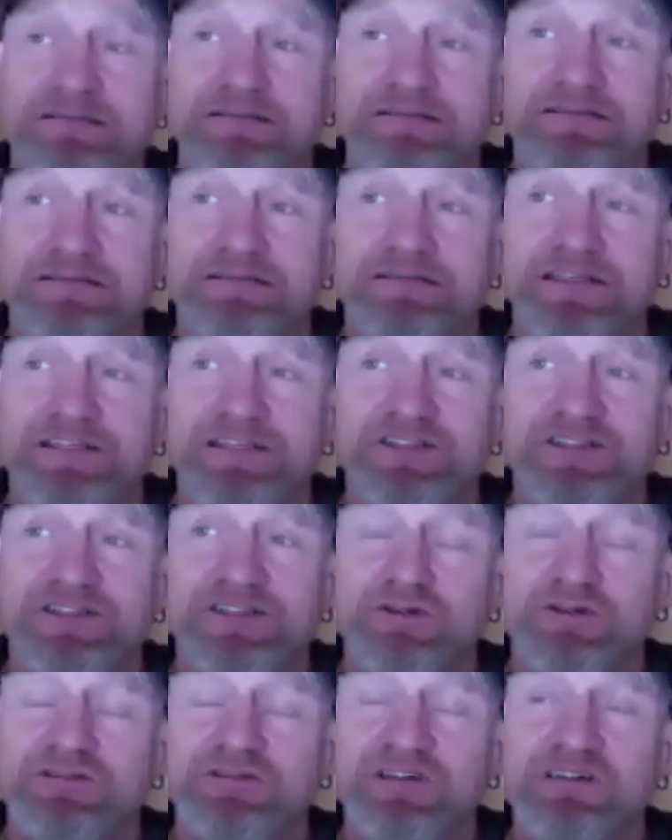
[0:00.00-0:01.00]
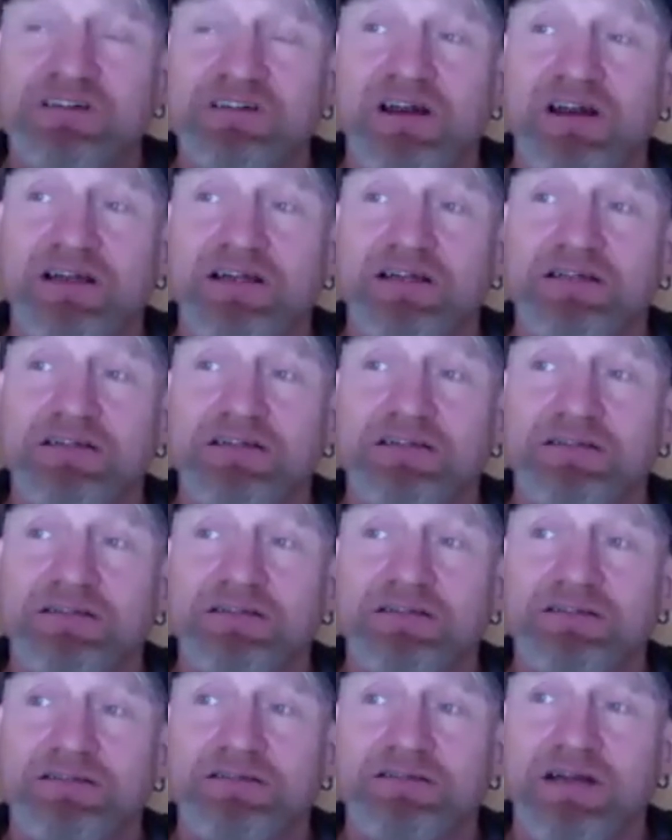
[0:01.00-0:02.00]
It's extraordinary, isn't it?
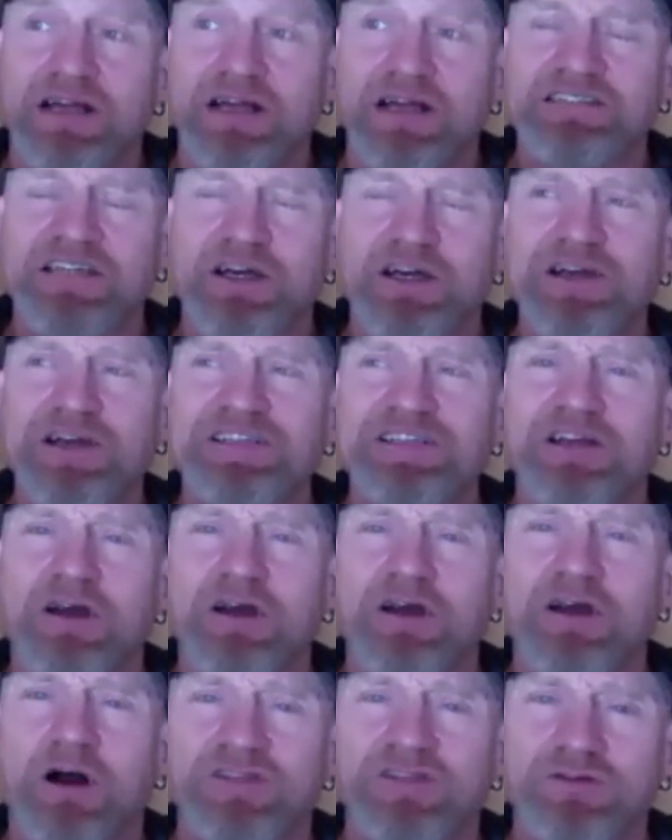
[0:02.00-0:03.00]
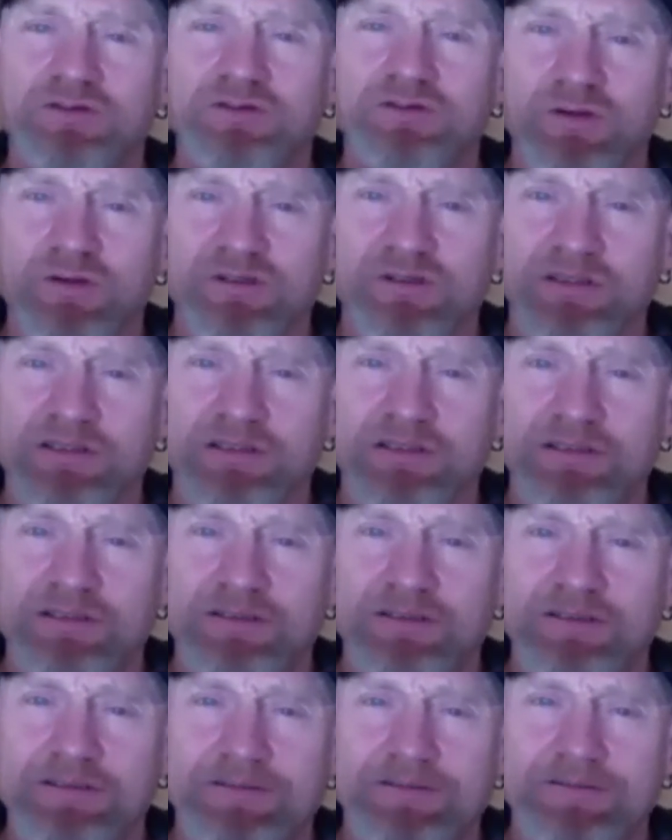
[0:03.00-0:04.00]
He's the Queen's consort, wasn't he?
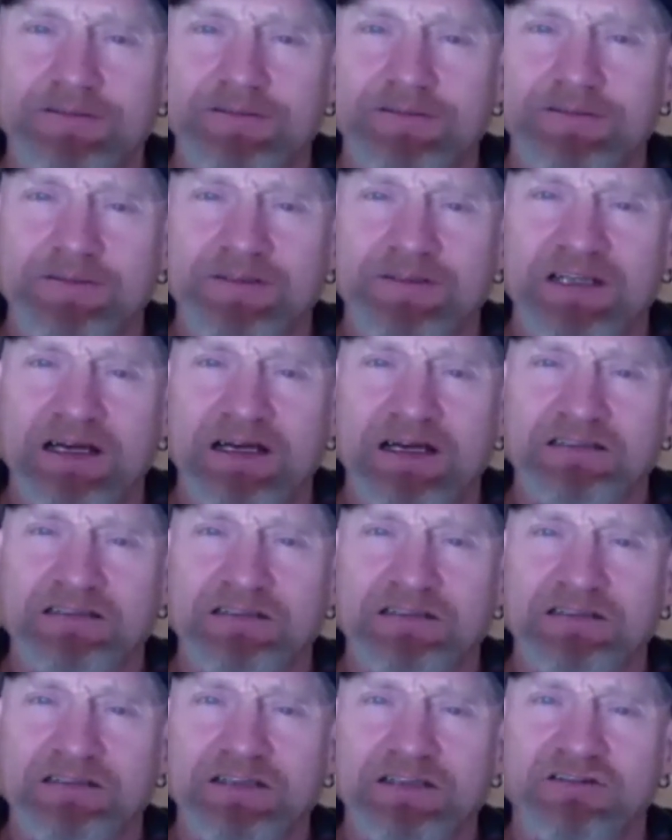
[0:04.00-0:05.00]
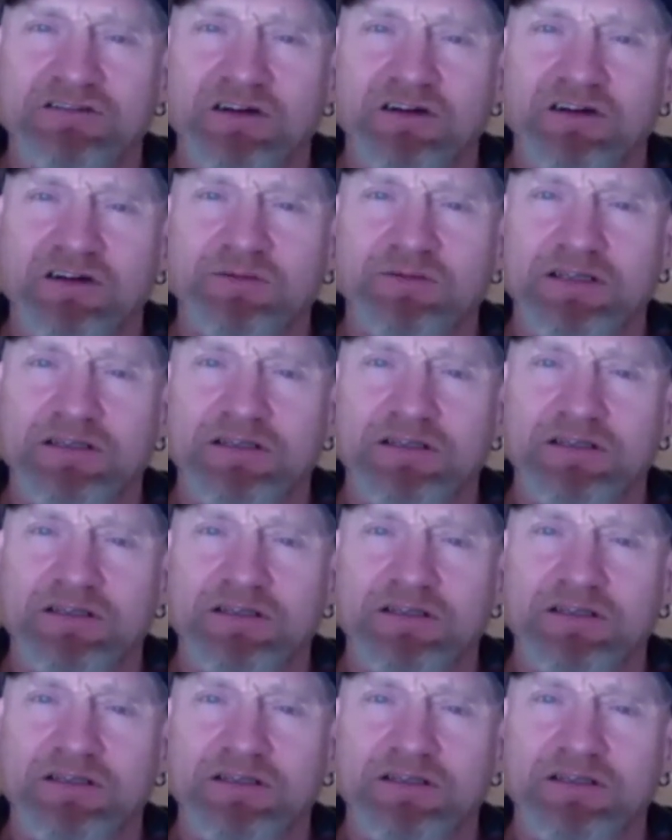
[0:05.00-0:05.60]
Wasn't that how it's described? Uh, I,